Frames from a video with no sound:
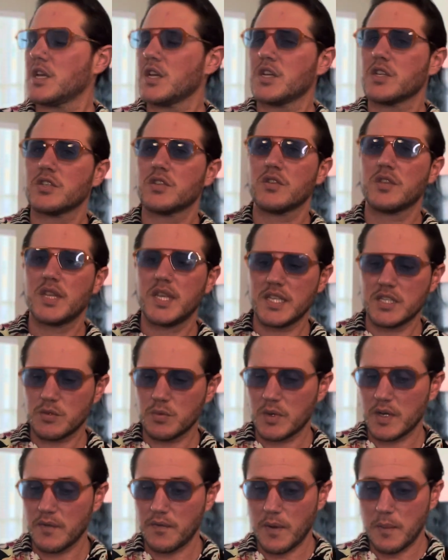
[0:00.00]
So this
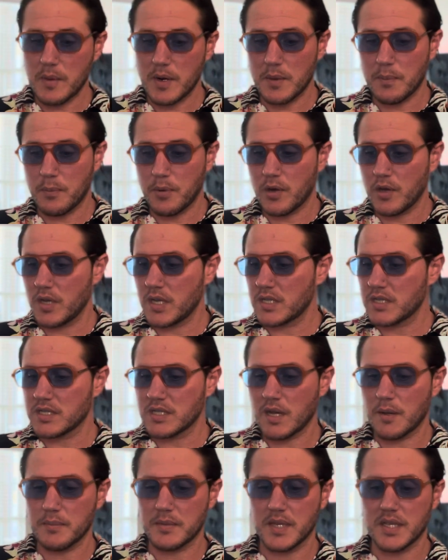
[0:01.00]
one, if I'm going to put
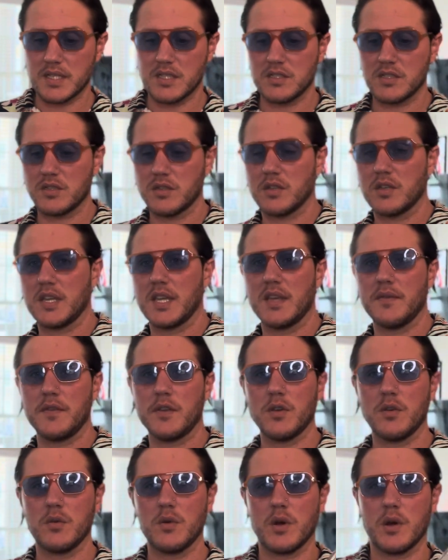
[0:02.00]
something to give
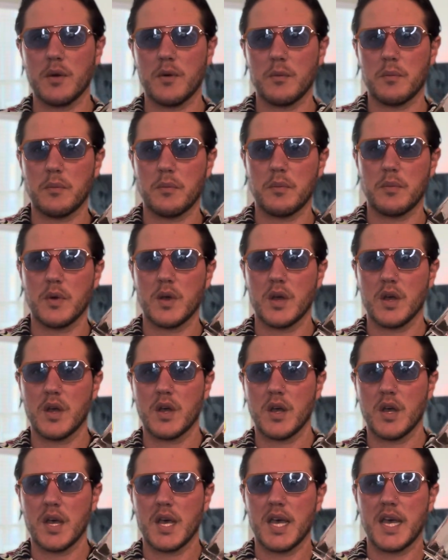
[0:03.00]
you
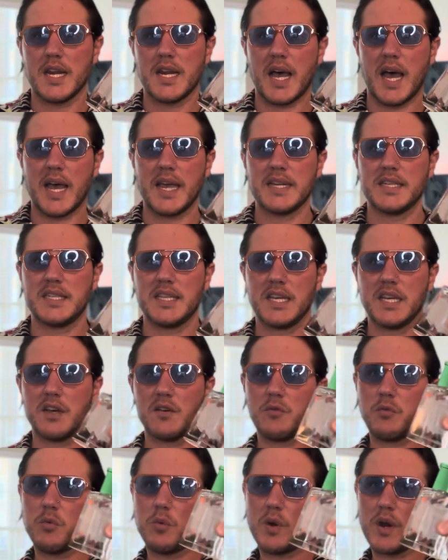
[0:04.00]
an idea
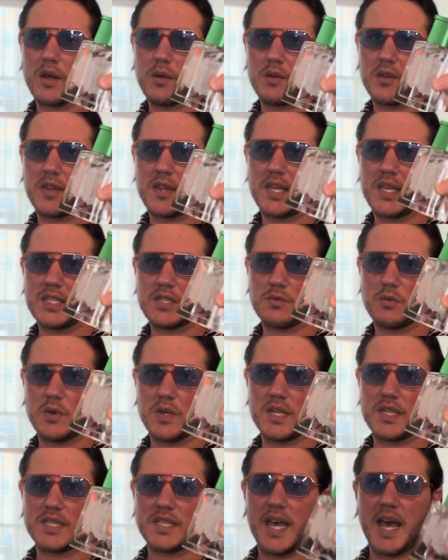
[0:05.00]
of where this one
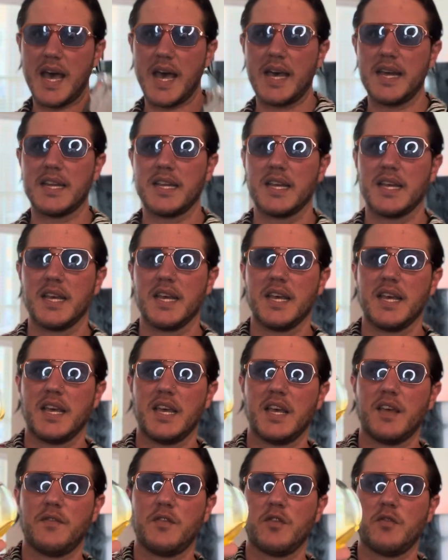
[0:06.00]
is at,
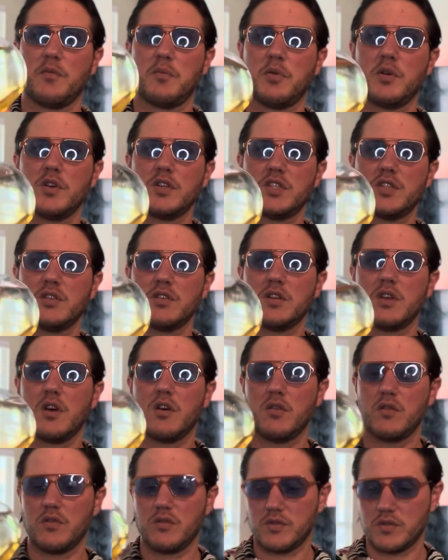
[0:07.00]
if you've put your
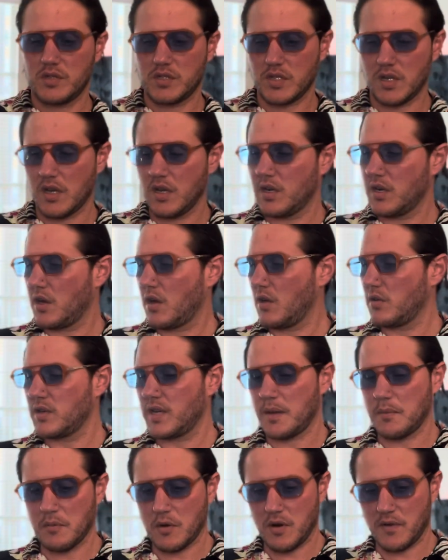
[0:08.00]
nose on Eau de
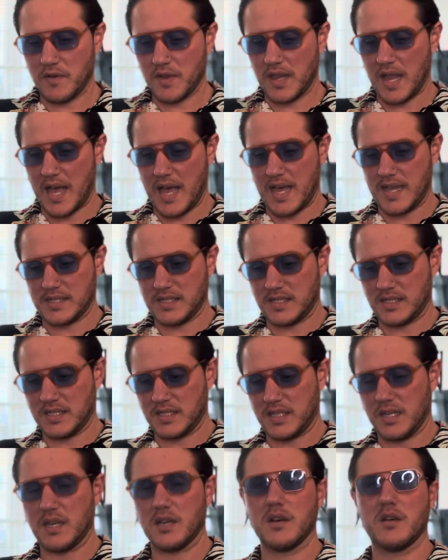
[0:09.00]
Merveilleux,
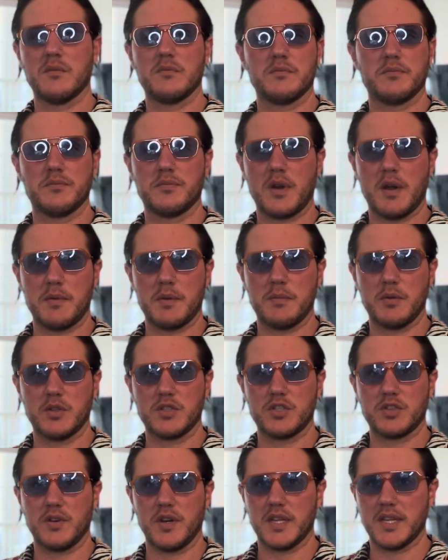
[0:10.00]
I'm probably
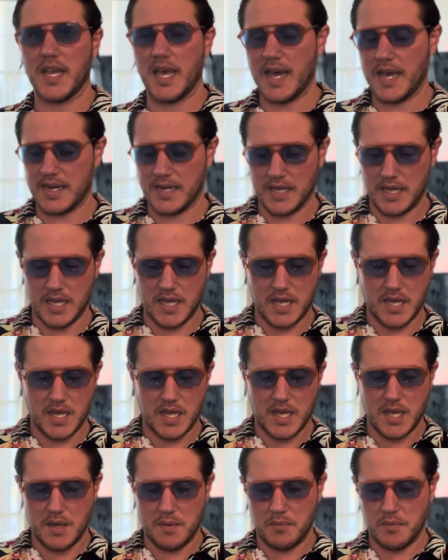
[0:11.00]
butchering that,
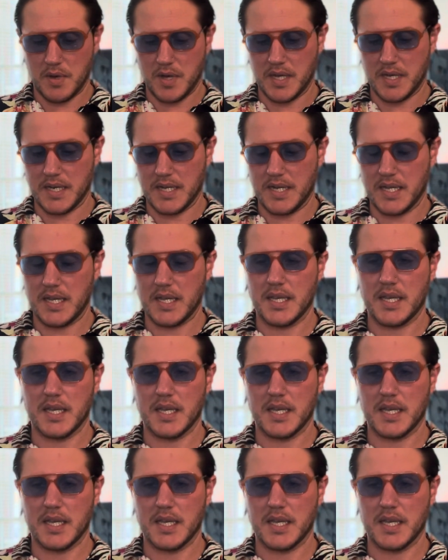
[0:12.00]
but